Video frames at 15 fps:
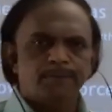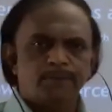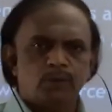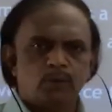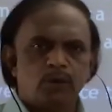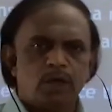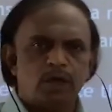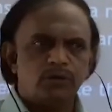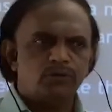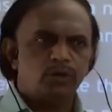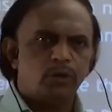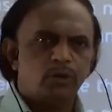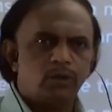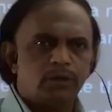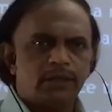We
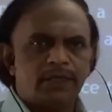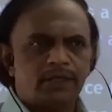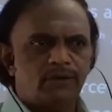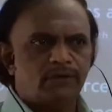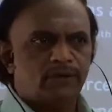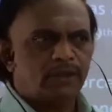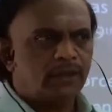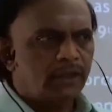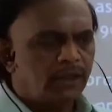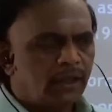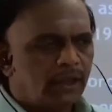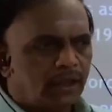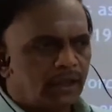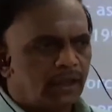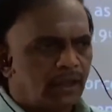also know that
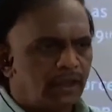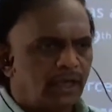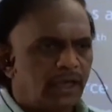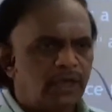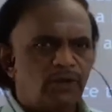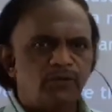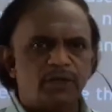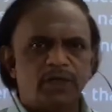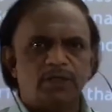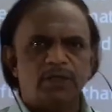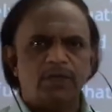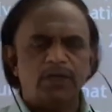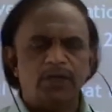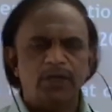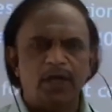in ancient
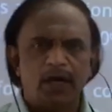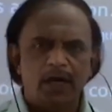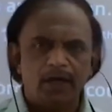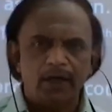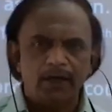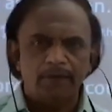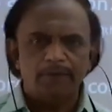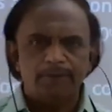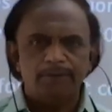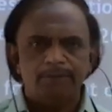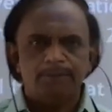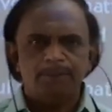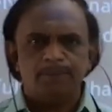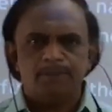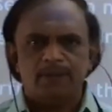India,
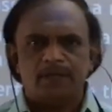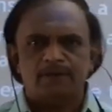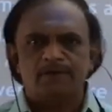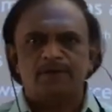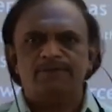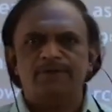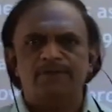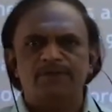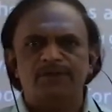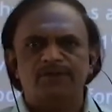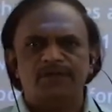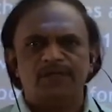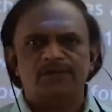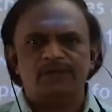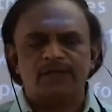there were
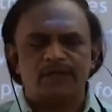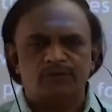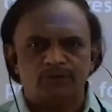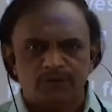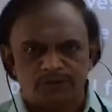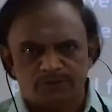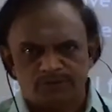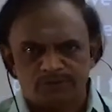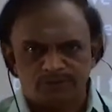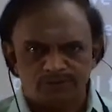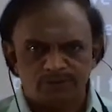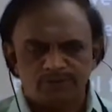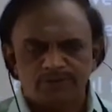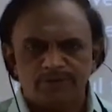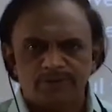56
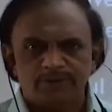countries.